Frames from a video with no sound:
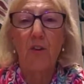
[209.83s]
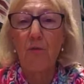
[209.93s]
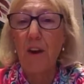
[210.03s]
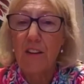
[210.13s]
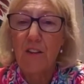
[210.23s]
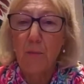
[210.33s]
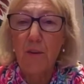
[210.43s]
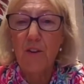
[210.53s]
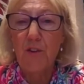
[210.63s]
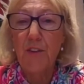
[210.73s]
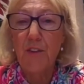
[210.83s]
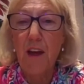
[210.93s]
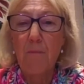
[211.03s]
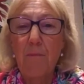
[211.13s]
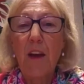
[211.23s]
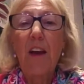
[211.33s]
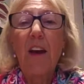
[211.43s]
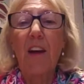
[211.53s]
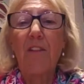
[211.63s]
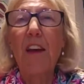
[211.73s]
Great experience for them,
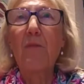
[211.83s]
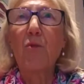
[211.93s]
and they